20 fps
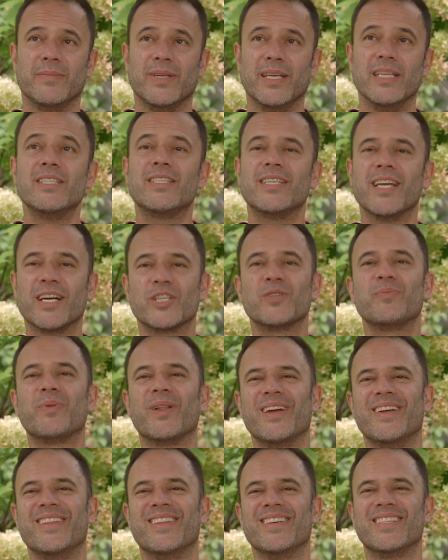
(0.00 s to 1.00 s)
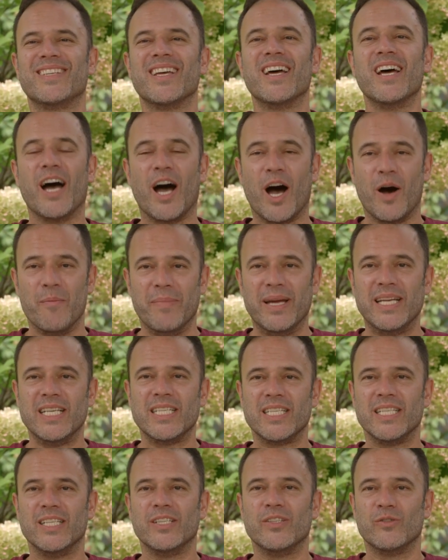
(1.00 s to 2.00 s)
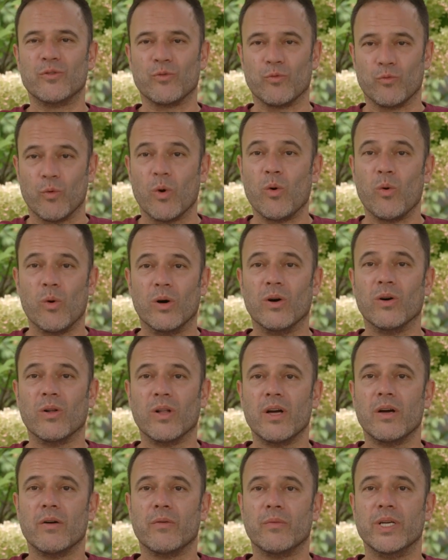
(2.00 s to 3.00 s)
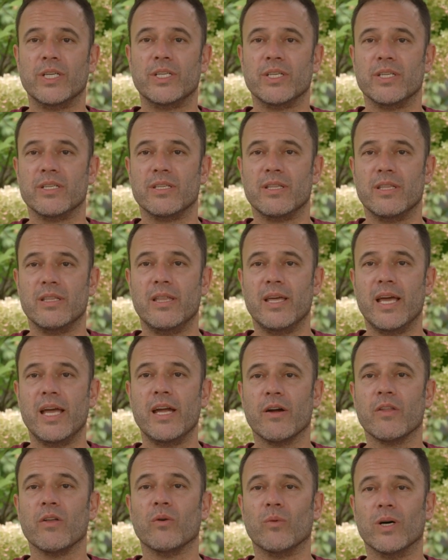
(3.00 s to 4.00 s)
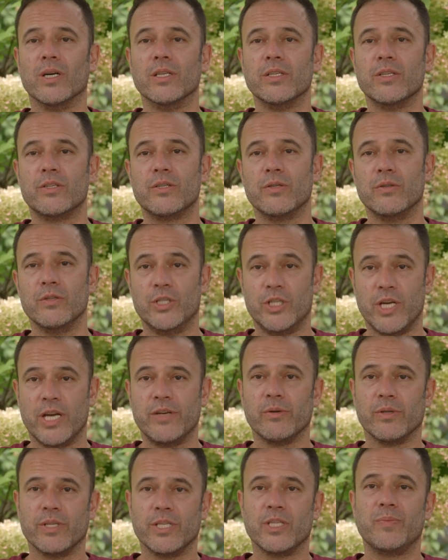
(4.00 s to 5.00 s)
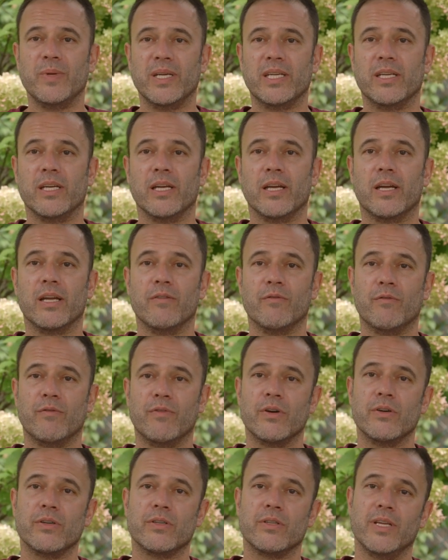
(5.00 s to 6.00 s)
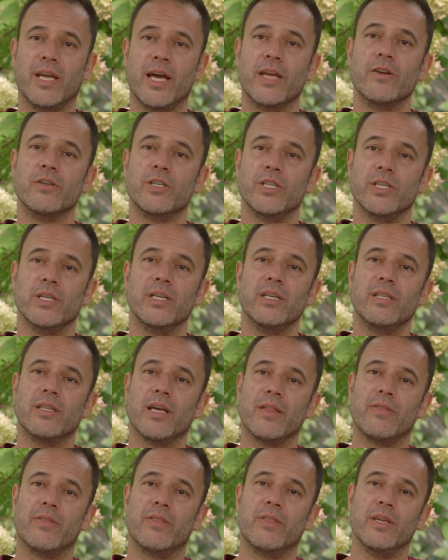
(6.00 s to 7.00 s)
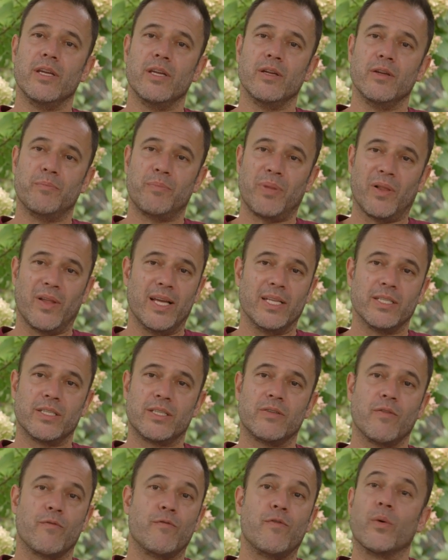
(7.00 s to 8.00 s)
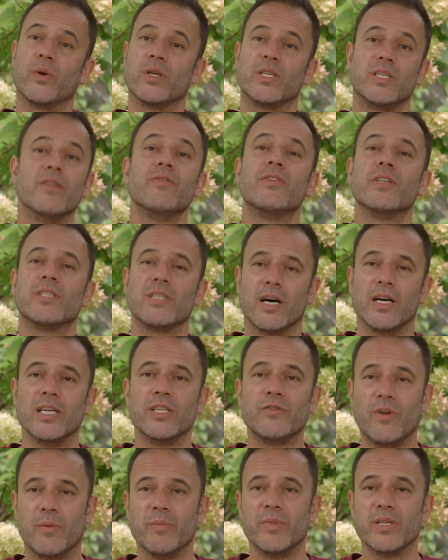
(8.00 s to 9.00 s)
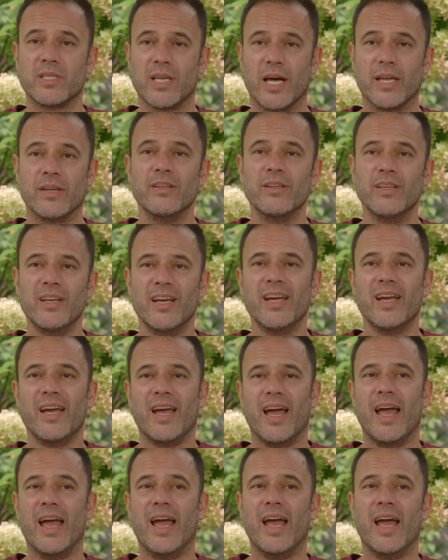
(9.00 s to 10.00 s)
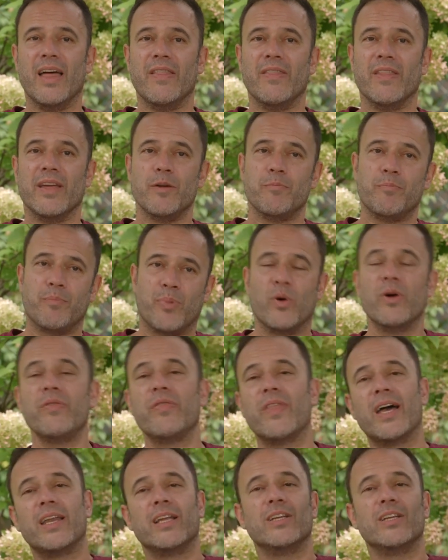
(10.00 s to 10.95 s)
insects play this amazing role, which is they are the ones who, generally speaking, convert the energy that the plants photosynthesize from the sun and they put that